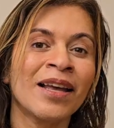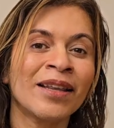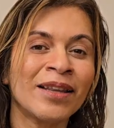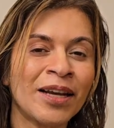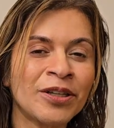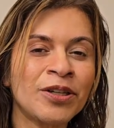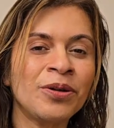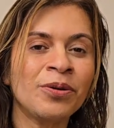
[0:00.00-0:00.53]

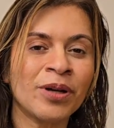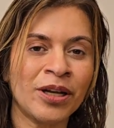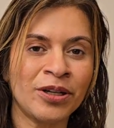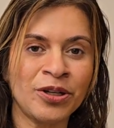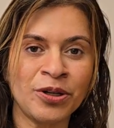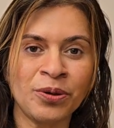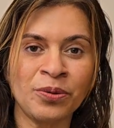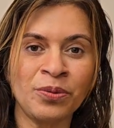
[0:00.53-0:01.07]
that you can
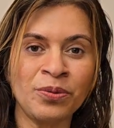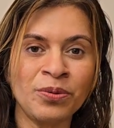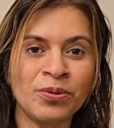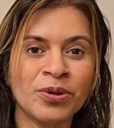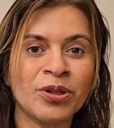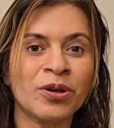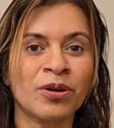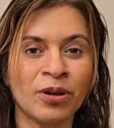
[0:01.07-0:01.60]
do
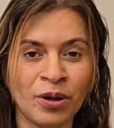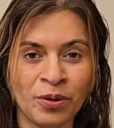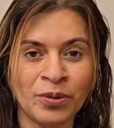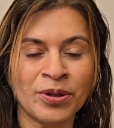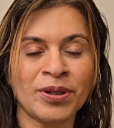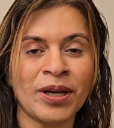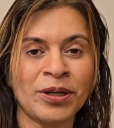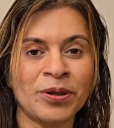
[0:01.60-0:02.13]
to
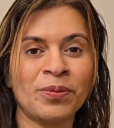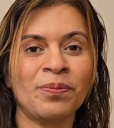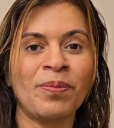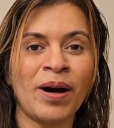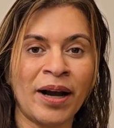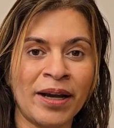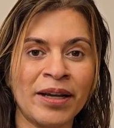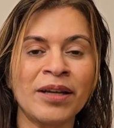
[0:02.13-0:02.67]
clothes that you
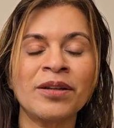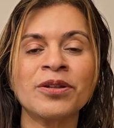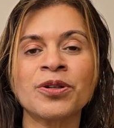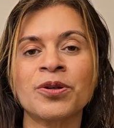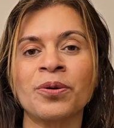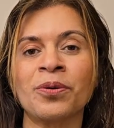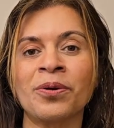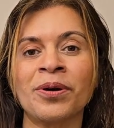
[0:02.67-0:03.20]
buy in a
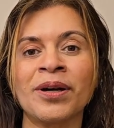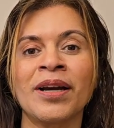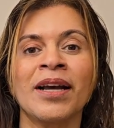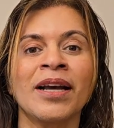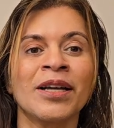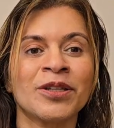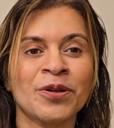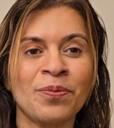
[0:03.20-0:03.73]
store
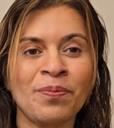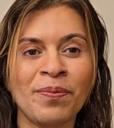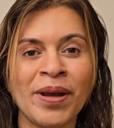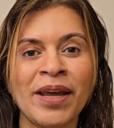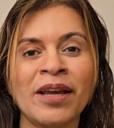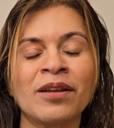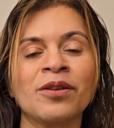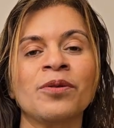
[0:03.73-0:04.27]
to
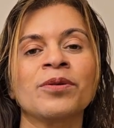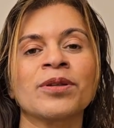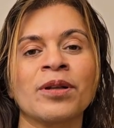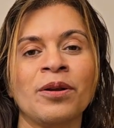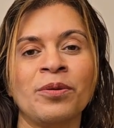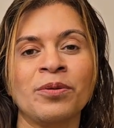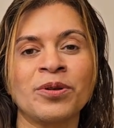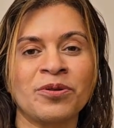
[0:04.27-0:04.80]
make those
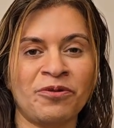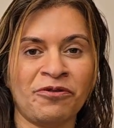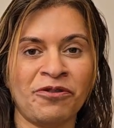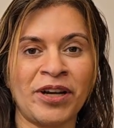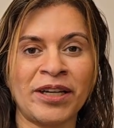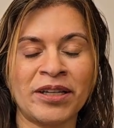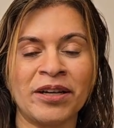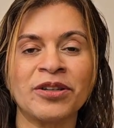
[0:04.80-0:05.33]
clothes
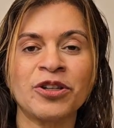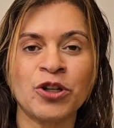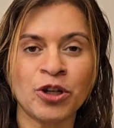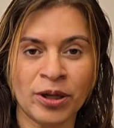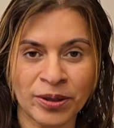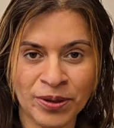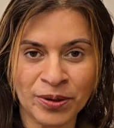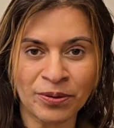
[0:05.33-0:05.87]
fit
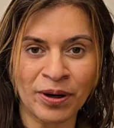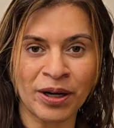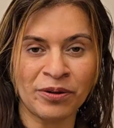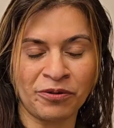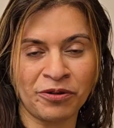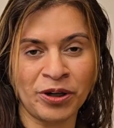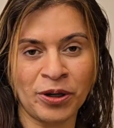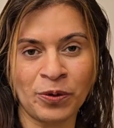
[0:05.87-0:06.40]
just right
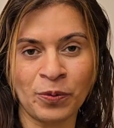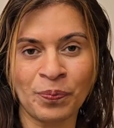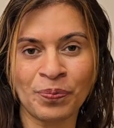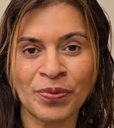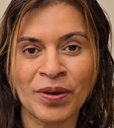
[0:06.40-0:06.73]
for you.